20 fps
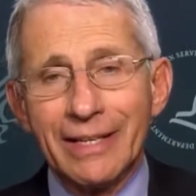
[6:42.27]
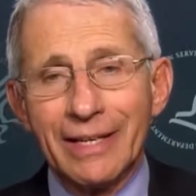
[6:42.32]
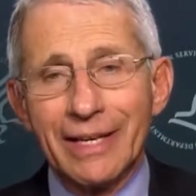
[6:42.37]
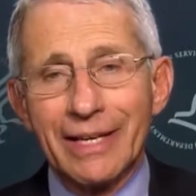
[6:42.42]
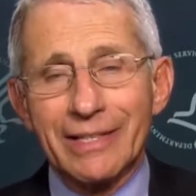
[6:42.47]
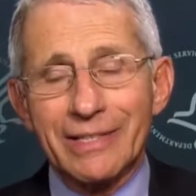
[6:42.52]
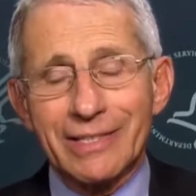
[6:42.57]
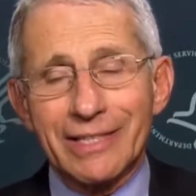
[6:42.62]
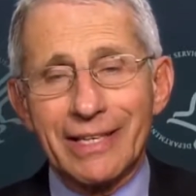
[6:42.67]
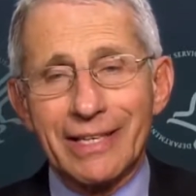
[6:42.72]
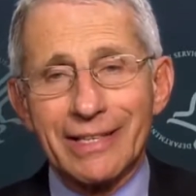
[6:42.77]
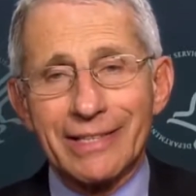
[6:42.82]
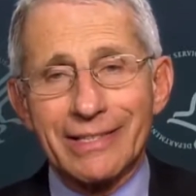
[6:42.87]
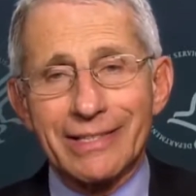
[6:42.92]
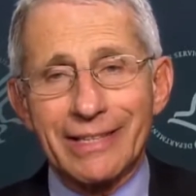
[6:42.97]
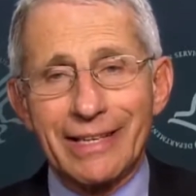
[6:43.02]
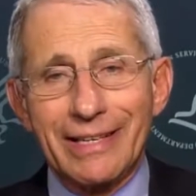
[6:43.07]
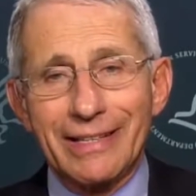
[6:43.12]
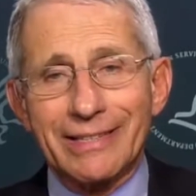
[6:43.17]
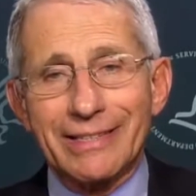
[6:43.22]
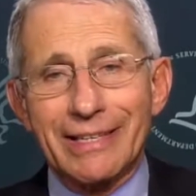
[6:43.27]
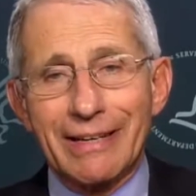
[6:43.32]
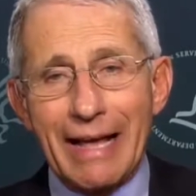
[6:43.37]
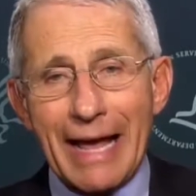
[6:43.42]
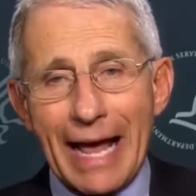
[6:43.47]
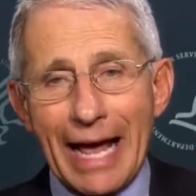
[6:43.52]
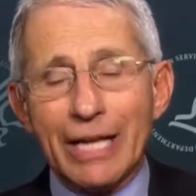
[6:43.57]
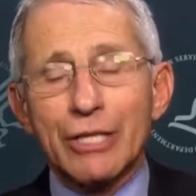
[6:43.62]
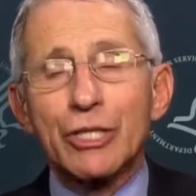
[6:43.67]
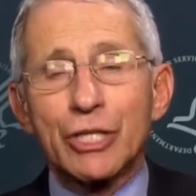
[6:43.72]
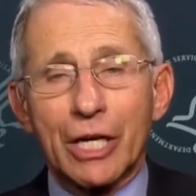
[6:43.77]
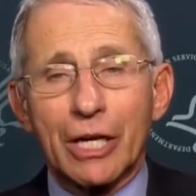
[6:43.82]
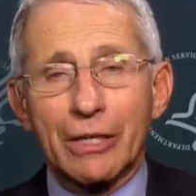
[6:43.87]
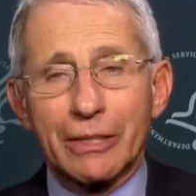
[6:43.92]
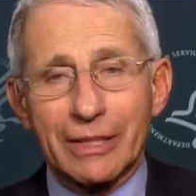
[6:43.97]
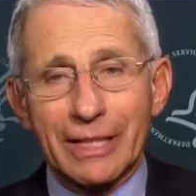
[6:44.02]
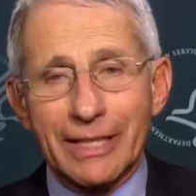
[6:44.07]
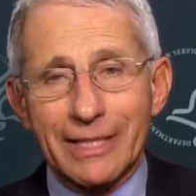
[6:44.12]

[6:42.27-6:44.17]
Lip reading: It's an adjunct,